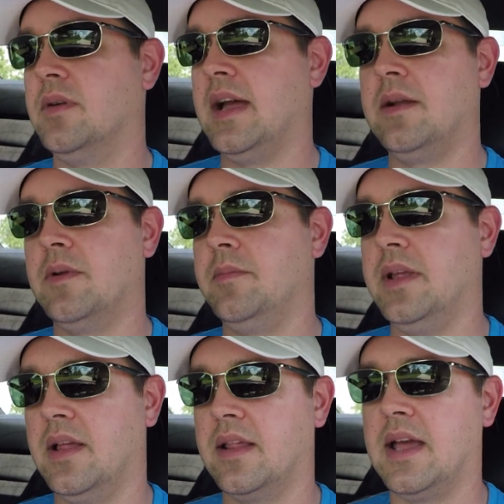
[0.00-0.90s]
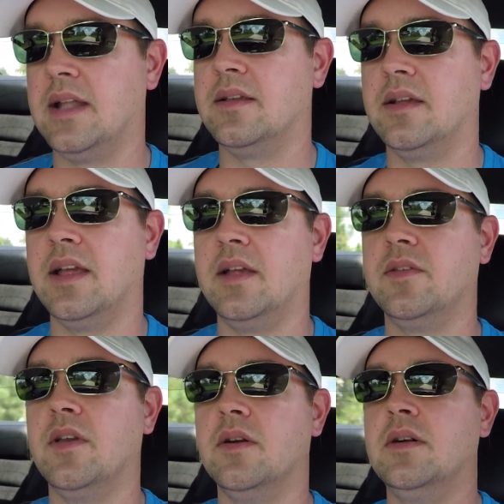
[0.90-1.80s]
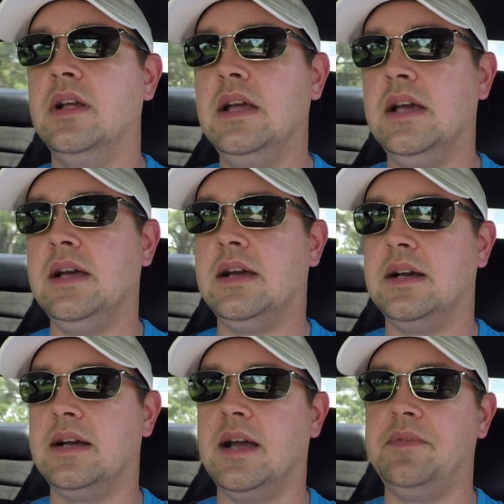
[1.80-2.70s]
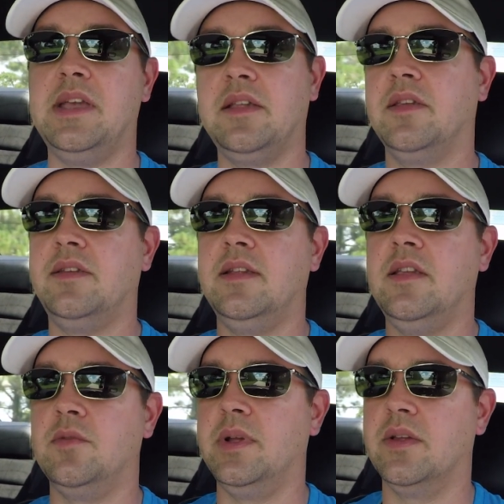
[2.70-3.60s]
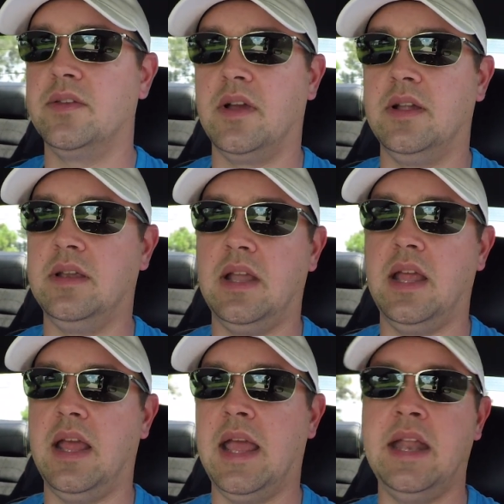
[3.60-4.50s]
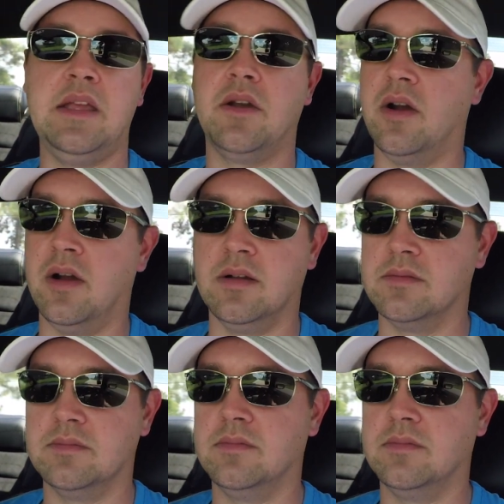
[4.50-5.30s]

Well, I don't want to be like that again. So I've yet to see these wheels on any car,